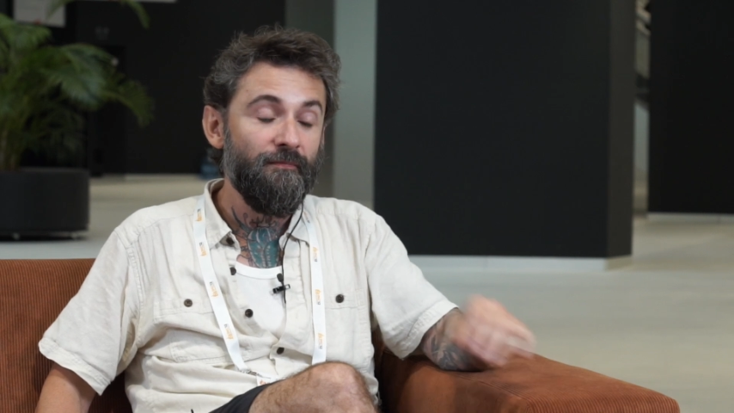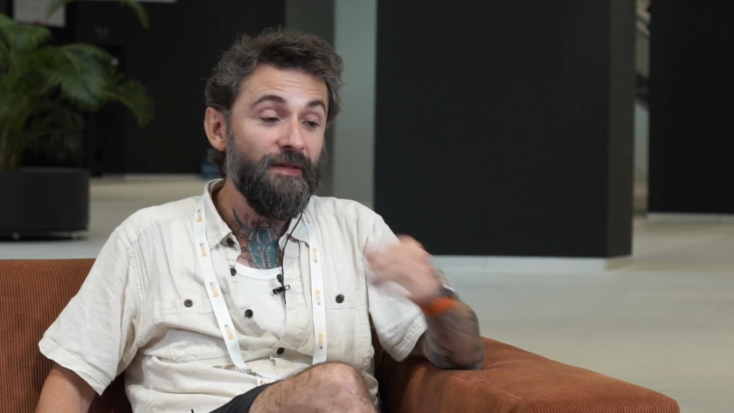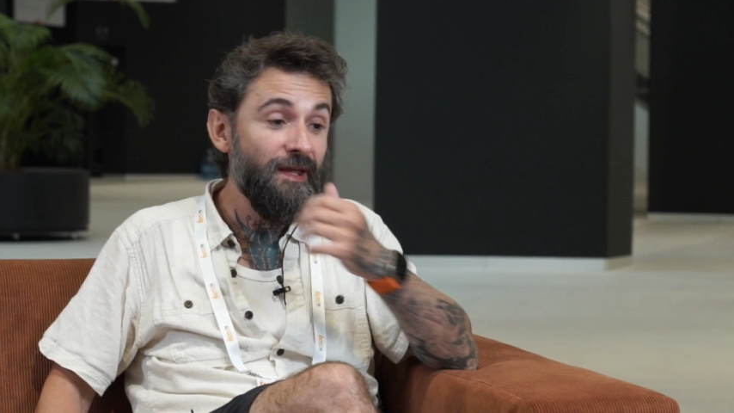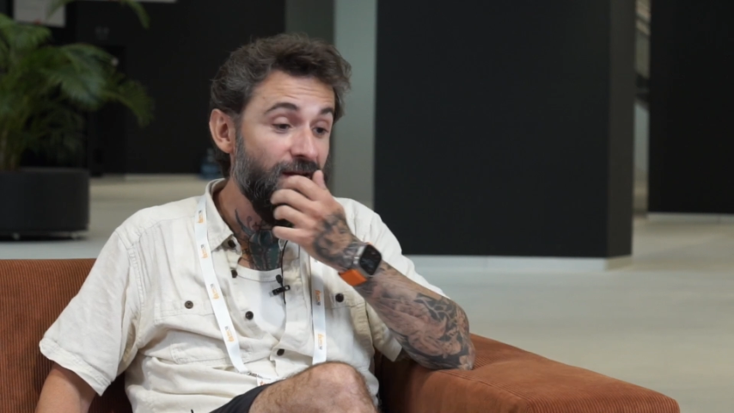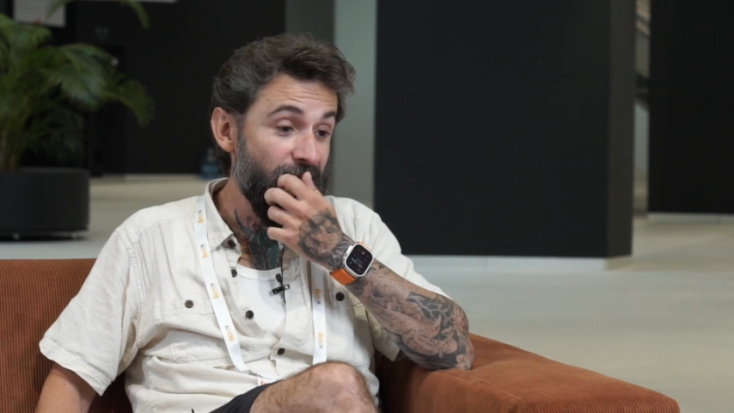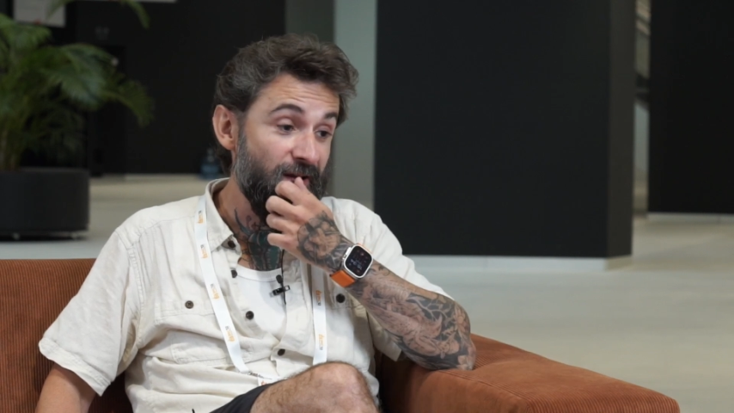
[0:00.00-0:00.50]

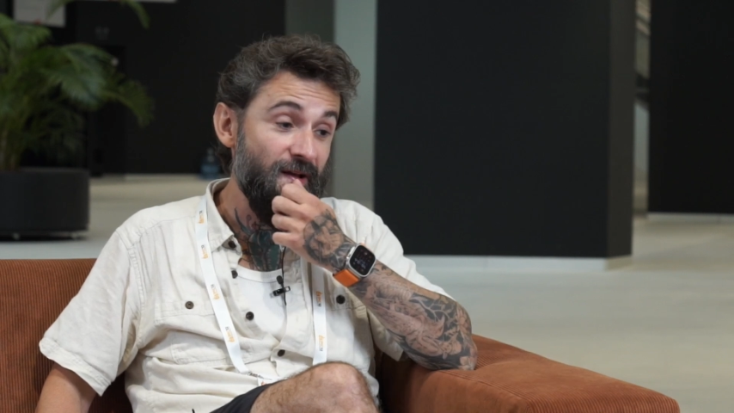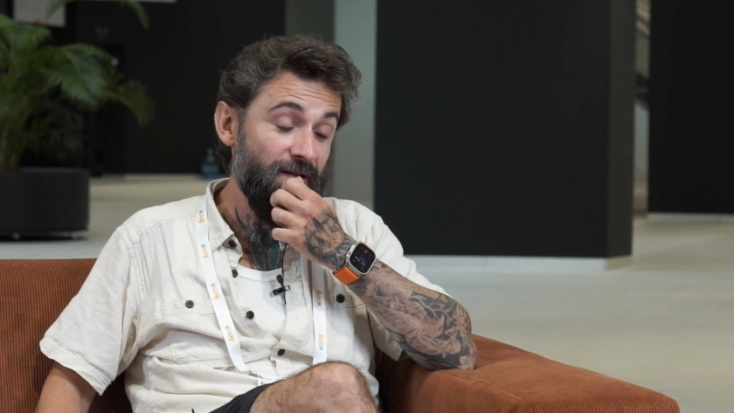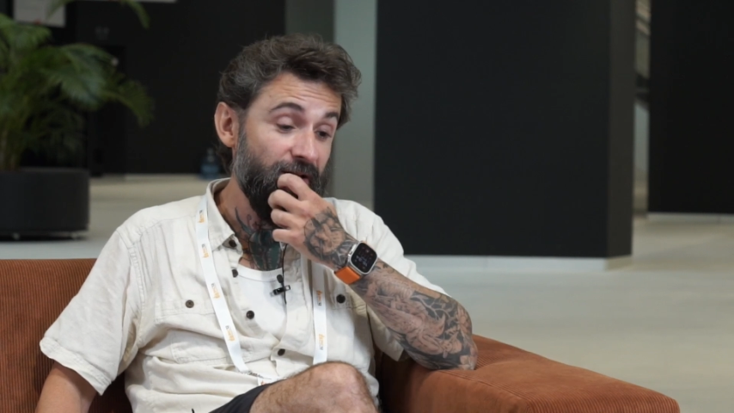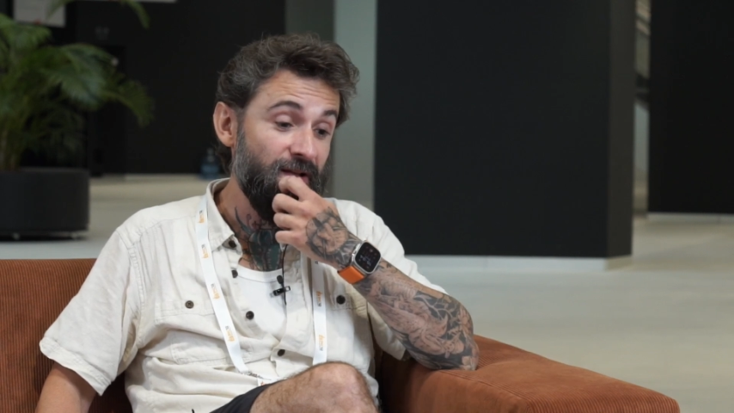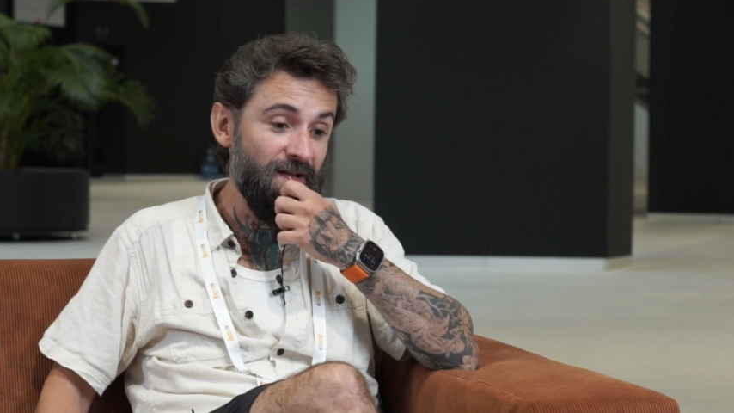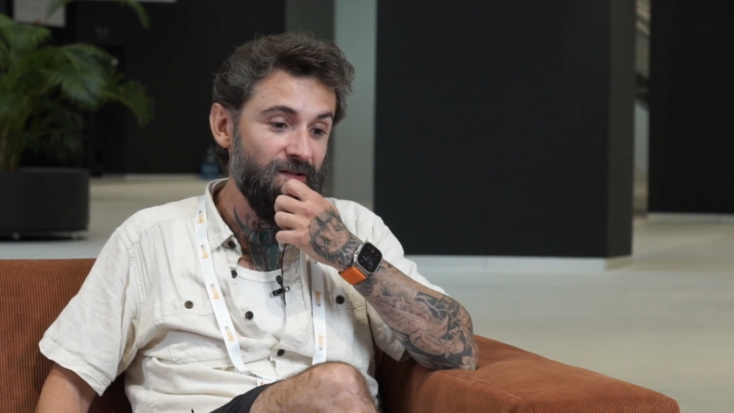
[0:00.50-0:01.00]
Yeah,
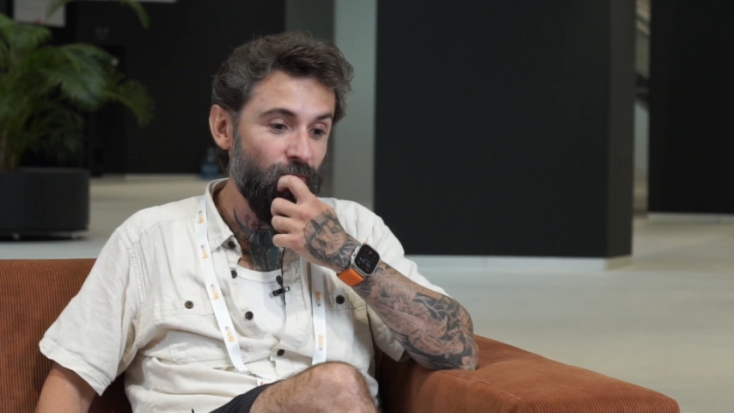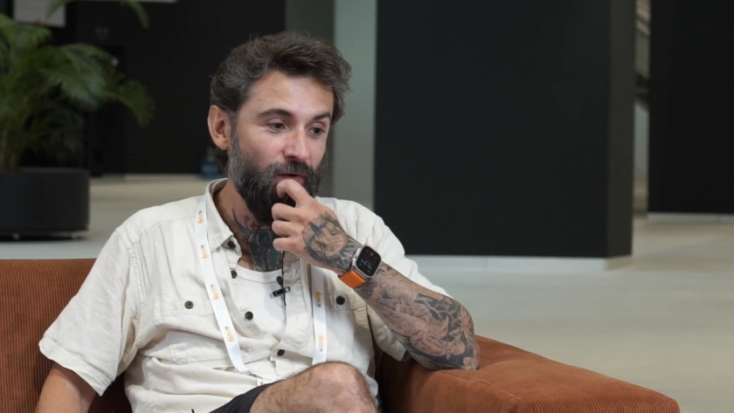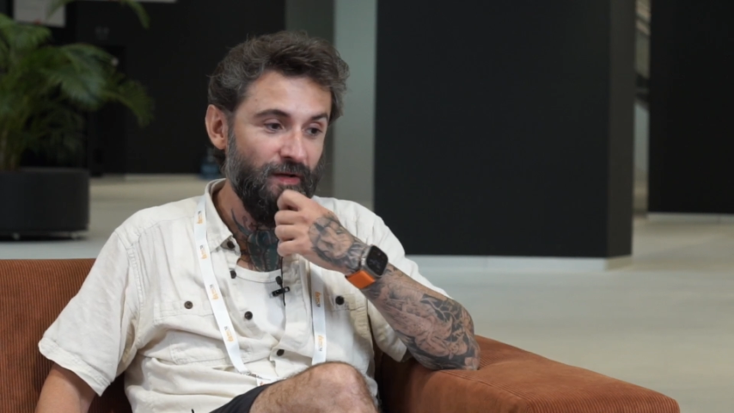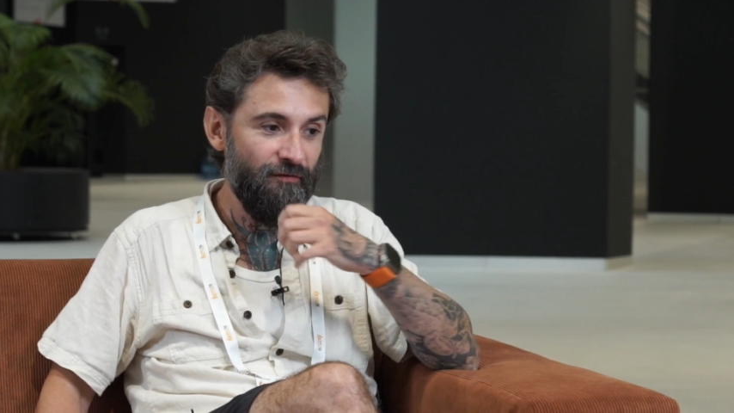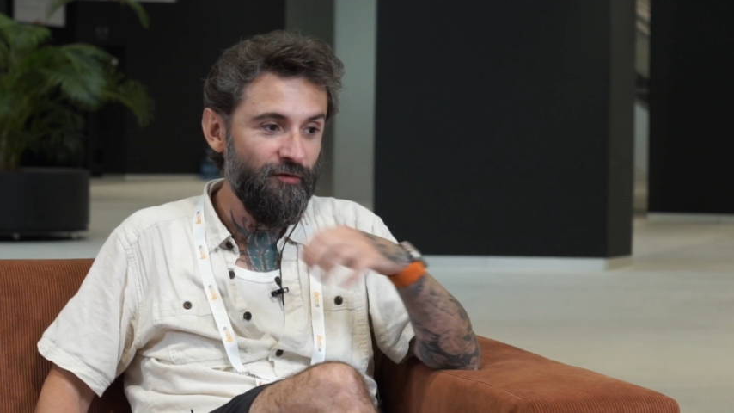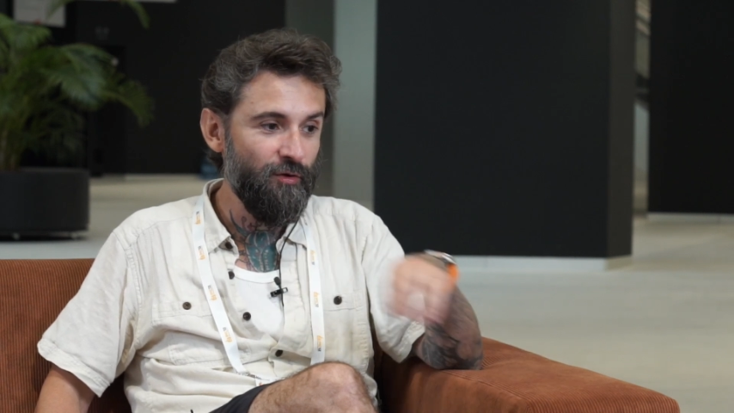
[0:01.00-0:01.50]
that's
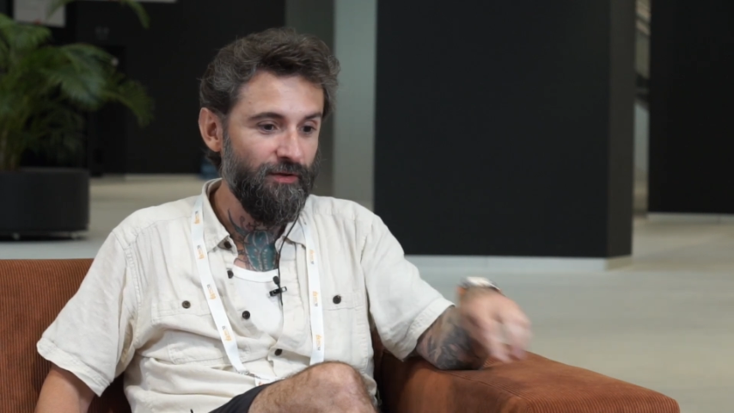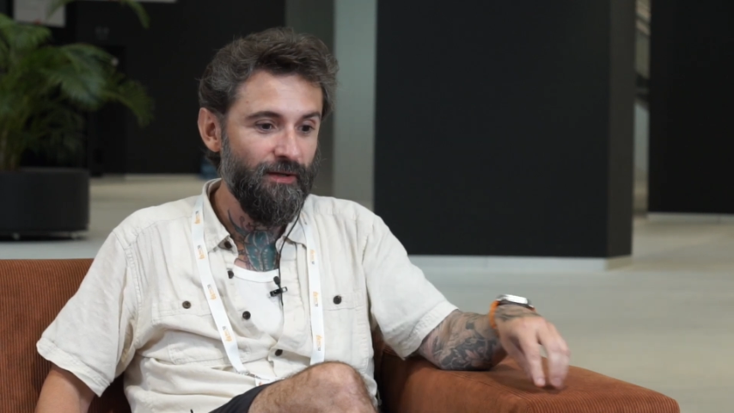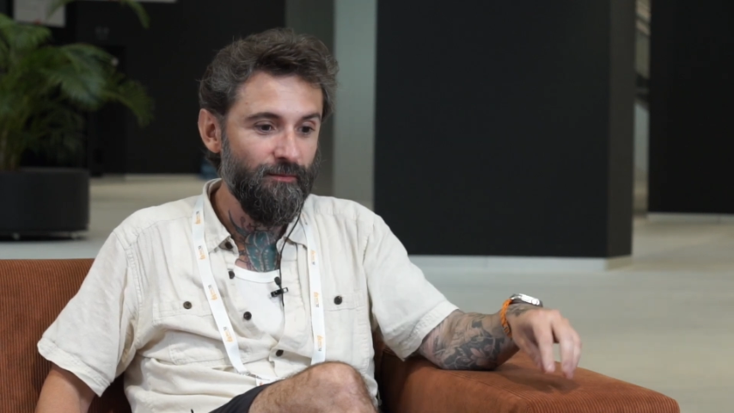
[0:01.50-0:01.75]
one field